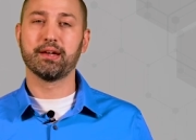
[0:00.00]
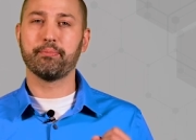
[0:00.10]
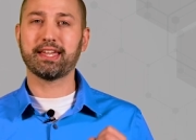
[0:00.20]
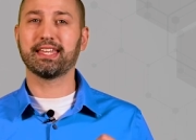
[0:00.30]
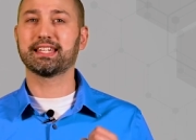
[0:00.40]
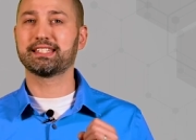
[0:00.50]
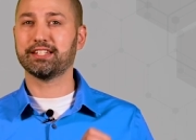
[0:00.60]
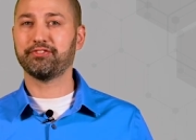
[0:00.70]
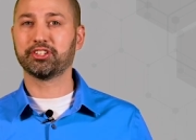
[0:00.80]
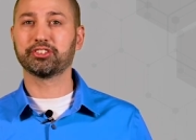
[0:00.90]
making it
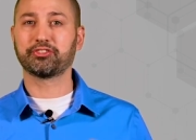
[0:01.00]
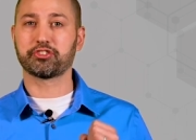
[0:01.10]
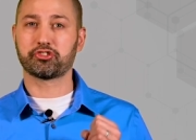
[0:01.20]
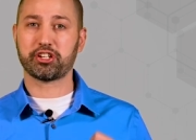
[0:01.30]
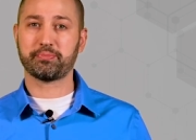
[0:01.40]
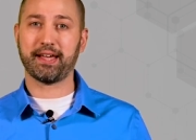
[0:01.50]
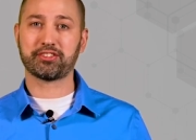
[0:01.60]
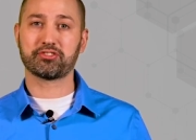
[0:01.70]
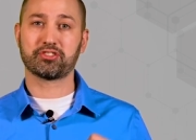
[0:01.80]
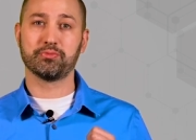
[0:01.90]
difficult for
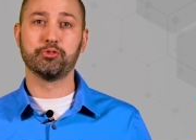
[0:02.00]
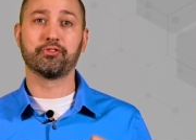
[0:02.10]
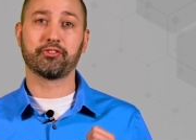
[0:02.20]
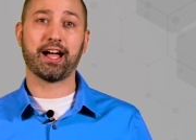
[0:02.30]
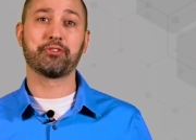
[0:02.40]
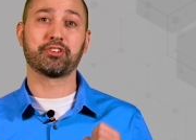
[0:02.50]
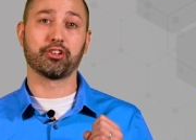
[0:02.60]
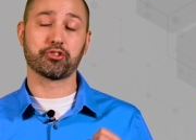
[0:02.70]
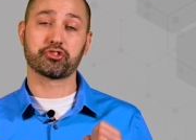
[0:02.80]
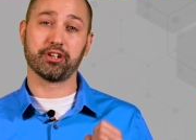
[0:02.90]
trespassers to move around the larger